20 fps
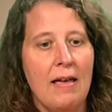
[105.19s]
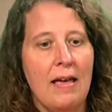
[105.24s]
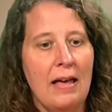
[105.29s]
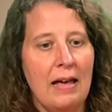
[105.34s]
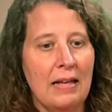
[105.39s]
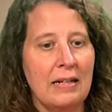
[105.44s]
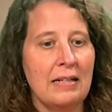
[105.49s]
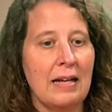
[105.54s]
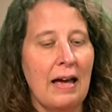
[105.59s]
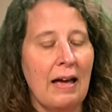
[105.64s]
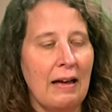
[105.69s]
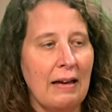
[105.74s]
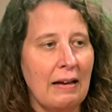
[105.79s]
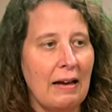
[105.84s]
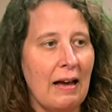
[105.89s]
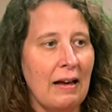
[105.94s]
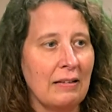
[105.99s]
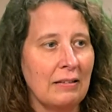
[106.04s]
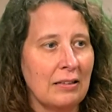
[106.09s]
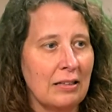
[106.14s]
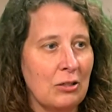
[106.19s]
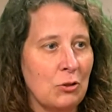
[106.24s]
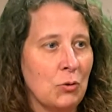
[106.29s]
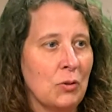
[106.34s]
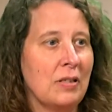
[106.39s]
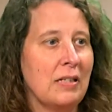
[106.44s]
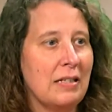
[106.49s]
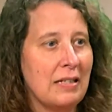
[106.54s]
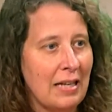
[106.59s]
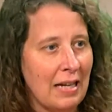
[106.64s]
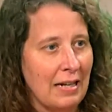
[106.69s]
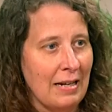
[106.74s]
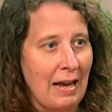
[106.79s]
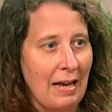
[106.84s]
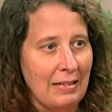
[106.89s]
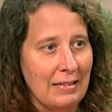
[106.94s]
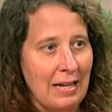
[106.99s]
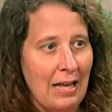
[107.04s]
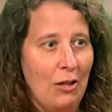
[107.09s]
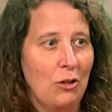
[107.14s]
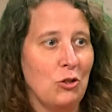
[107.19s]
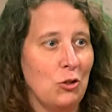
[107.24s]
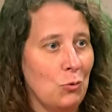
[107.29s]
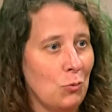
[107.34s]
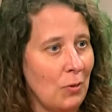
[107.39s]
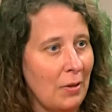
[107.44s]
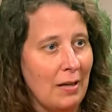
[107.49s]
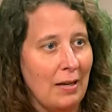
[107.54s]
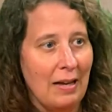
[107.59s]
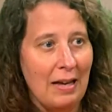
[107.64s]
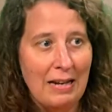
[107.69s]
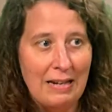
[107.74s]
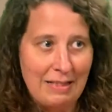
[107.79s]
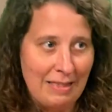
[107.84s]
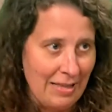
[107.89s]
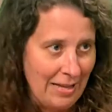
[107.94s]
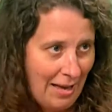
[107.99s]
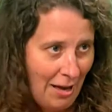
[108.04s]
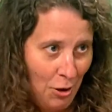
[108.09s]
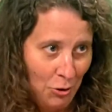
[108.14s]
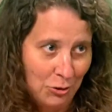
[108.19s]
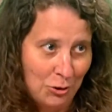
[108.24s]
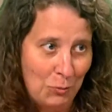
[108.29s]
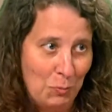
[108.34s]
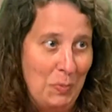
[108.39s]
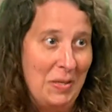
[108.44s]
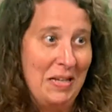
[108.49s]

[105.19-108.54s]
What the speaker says: And I literally cannot tell you anything else